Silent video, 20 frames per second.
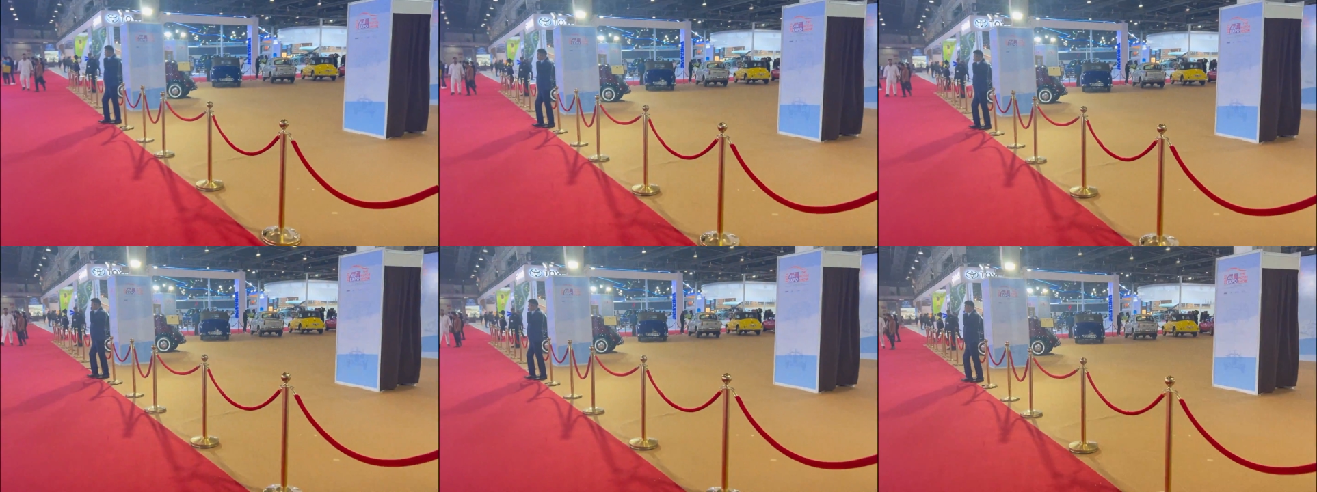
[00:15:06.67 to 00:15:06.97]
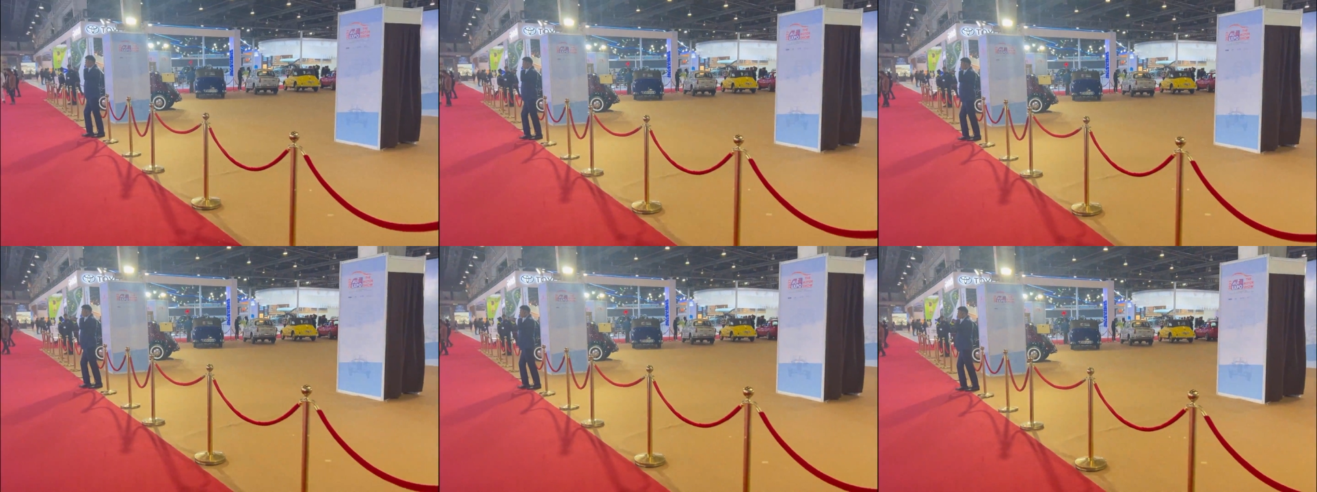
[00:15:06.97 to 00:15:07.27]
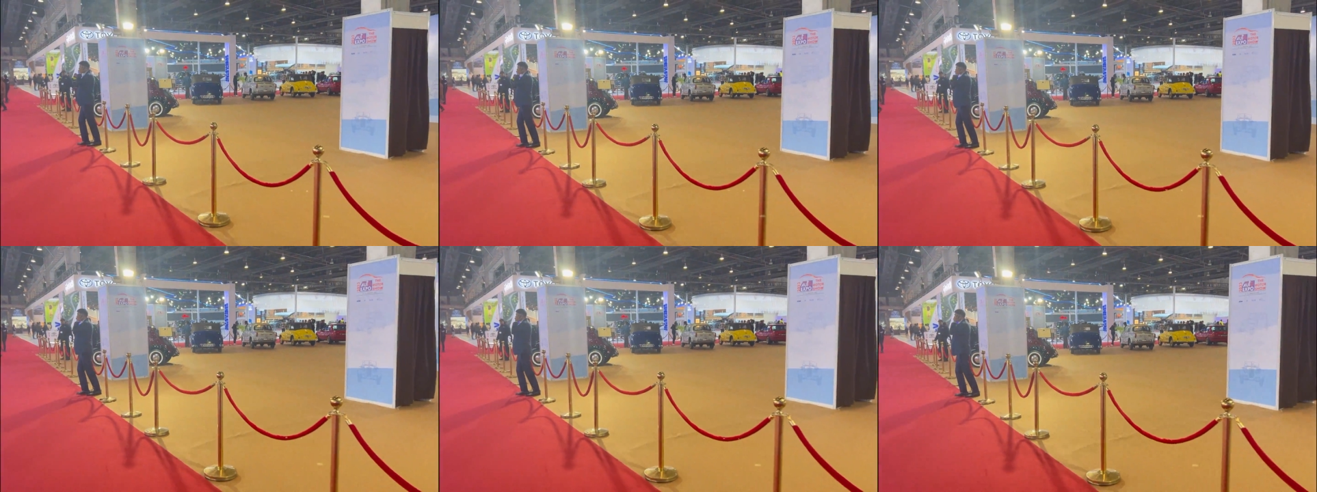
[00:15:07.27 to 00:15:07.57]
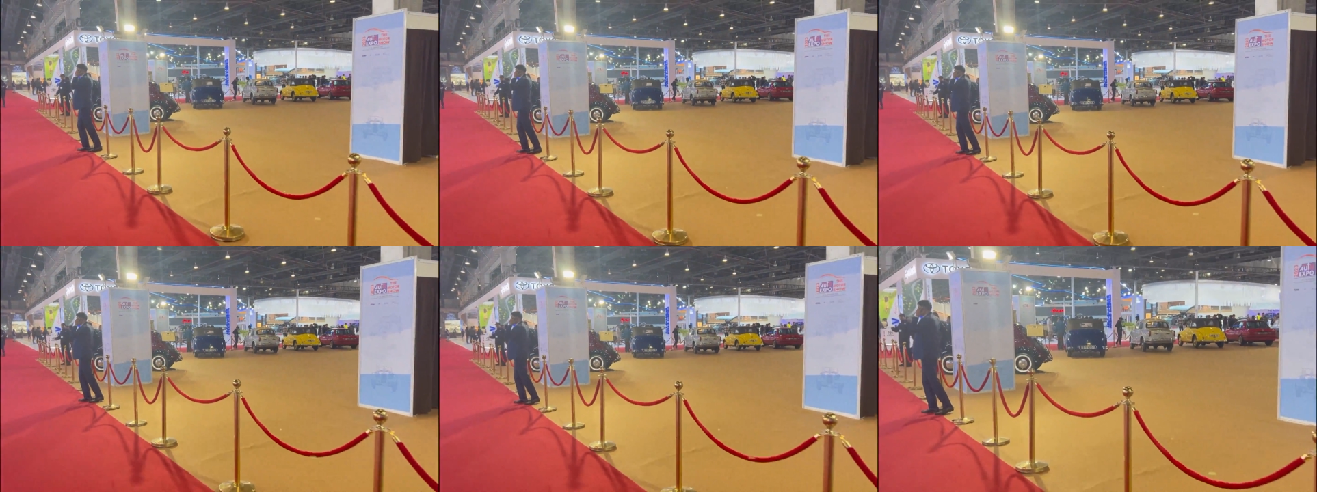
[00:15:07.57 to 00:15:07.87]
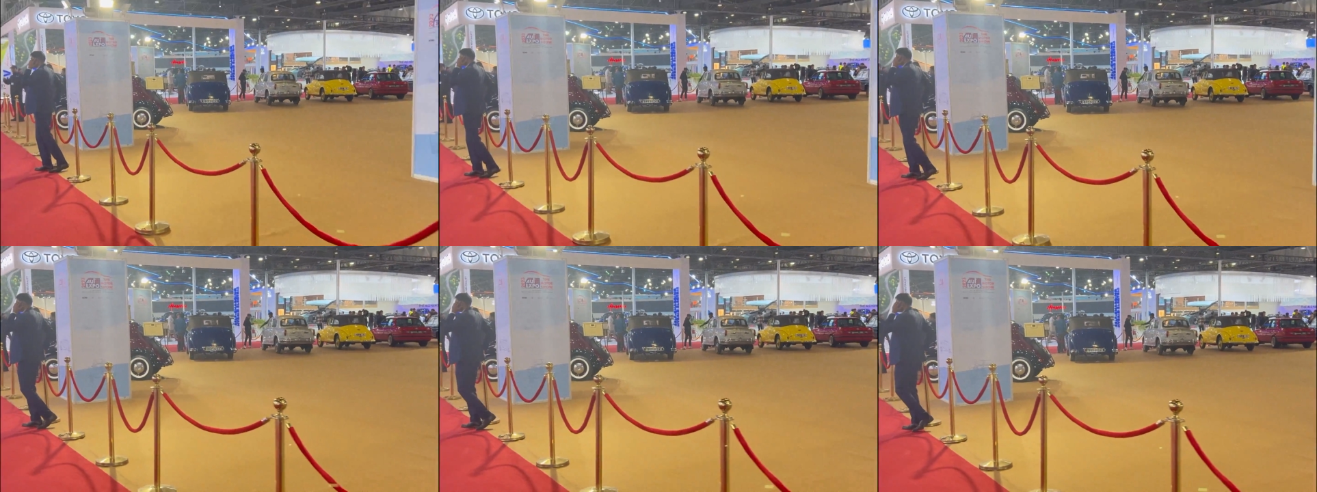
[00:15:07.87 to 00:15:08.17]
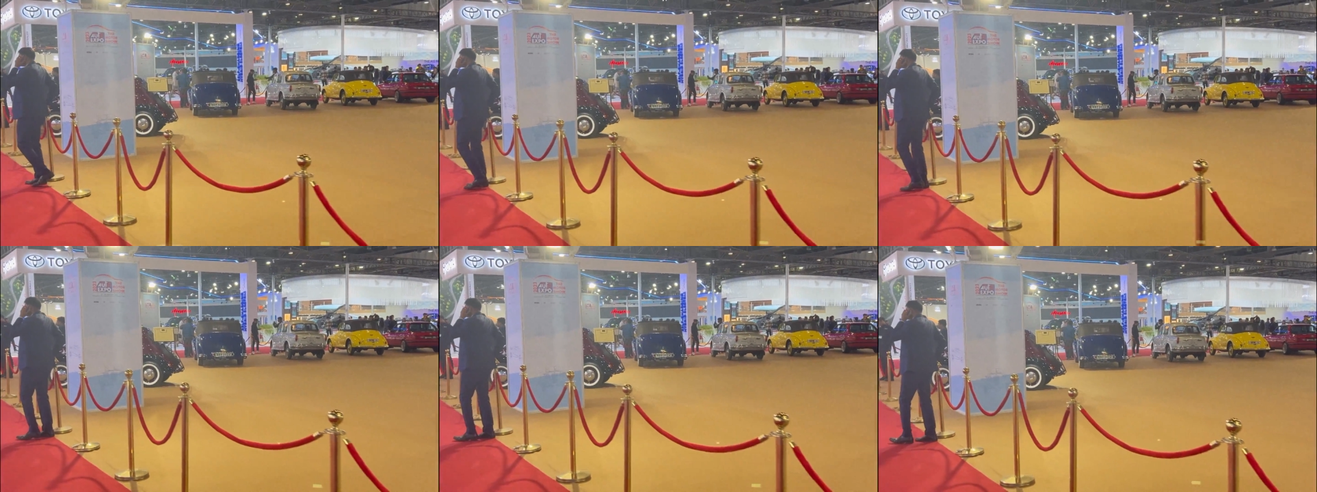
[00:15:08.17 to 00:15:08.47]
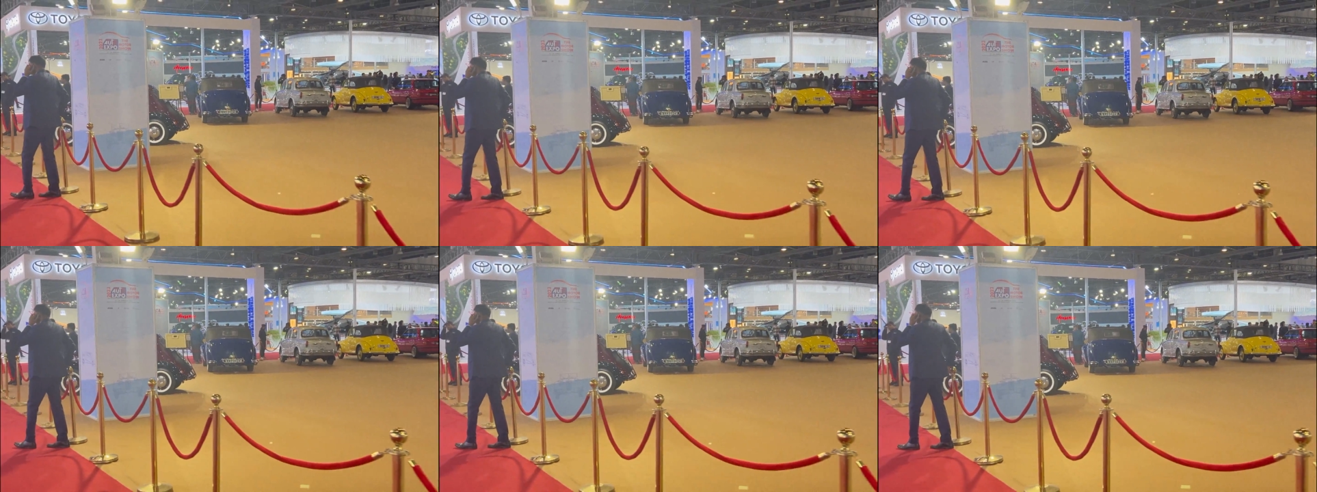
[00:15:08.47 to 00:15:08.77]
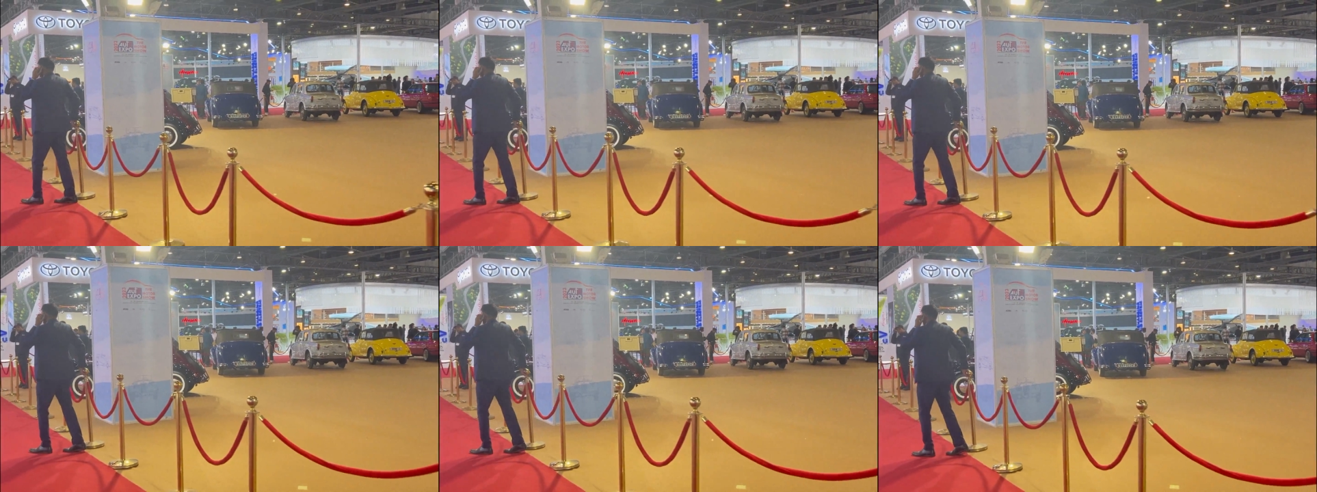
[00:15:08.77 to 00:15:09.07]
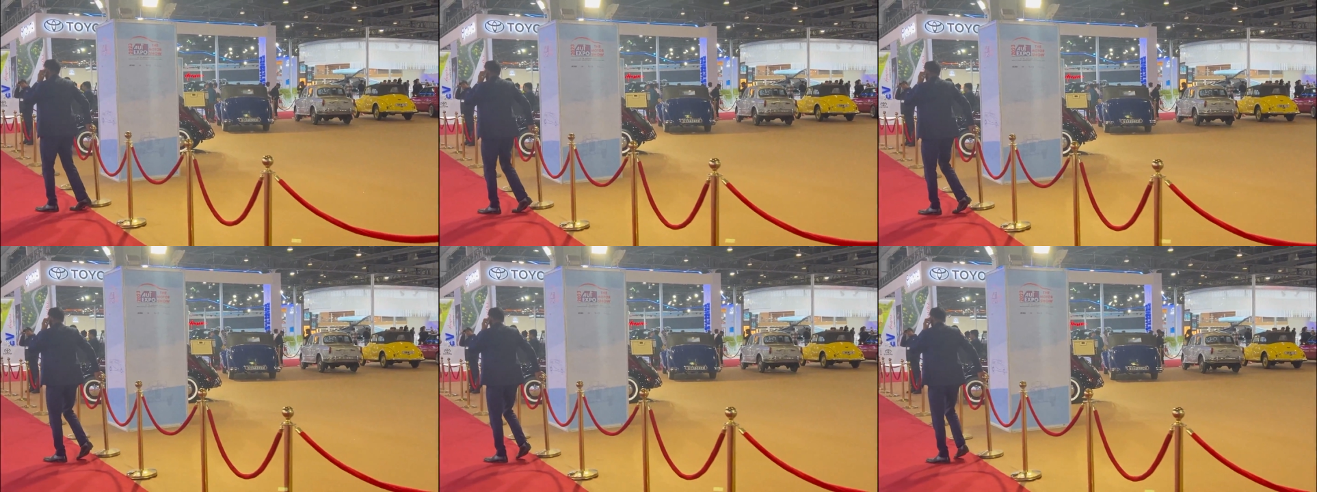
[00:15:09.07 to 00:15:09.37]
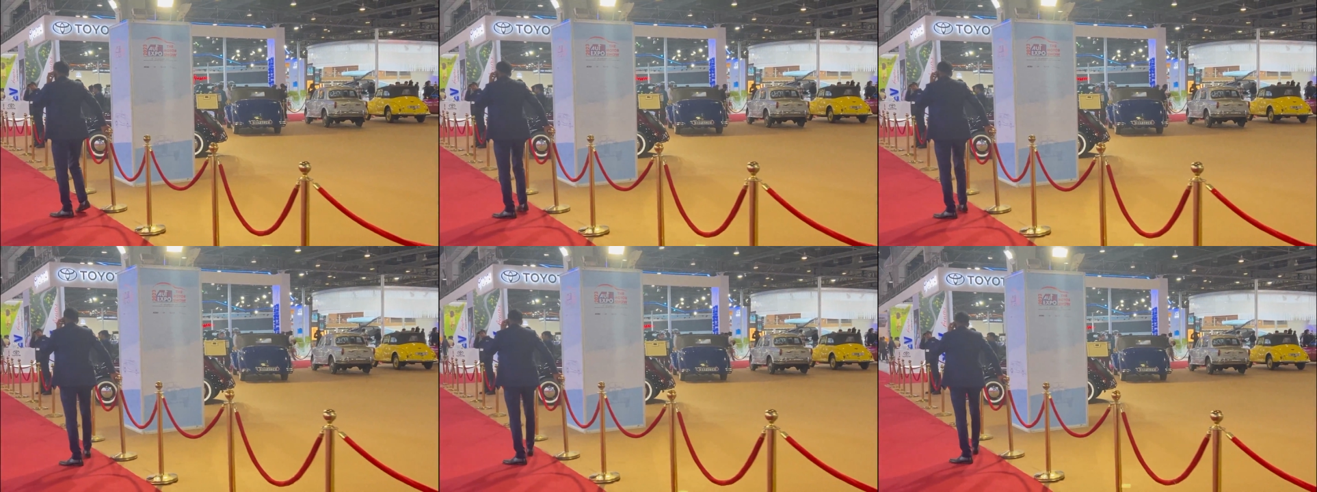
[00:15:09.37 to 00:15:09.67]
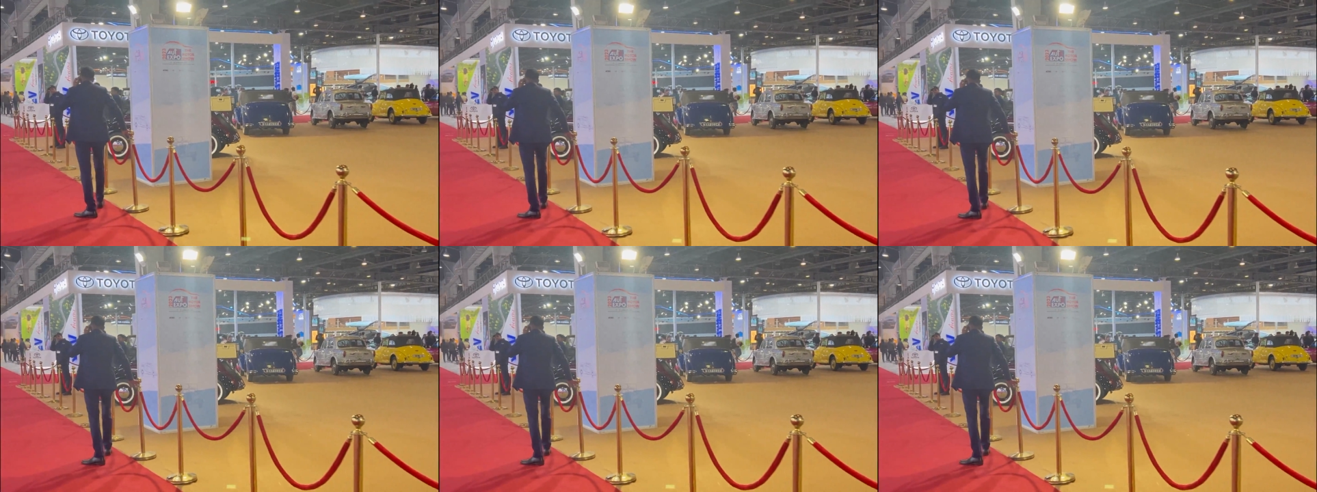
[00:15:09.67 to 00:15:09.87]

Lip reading: Nobody's mouth can be seen.